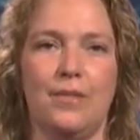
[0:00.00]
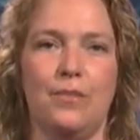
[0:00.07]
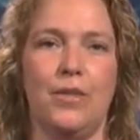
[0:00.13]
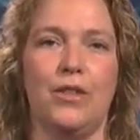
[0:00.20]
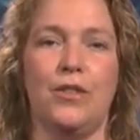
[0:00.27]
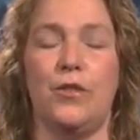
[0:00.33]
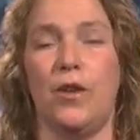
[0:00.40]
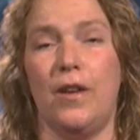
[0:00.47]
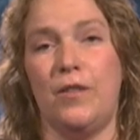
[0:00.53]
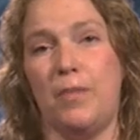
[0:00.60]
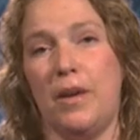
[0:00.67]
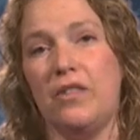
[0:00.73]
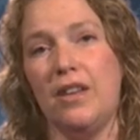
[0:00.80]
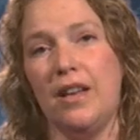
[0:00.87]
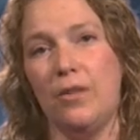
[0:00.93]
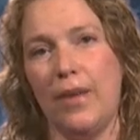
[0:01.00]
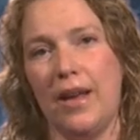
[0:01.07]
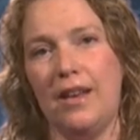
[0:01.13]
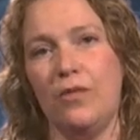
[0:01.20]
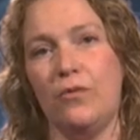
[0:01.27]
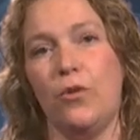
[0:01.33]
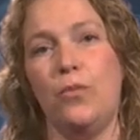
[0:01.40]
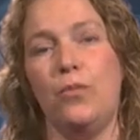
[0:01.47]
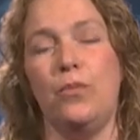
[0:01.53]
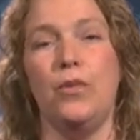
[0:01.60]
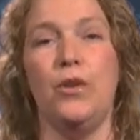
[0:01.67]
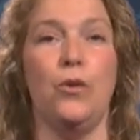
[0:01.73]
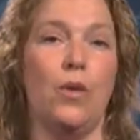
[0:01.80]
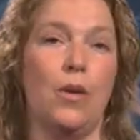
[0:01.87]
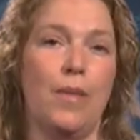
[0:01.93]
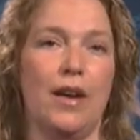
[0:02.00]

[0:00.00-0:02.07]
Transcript: because especially in the waiting room, you are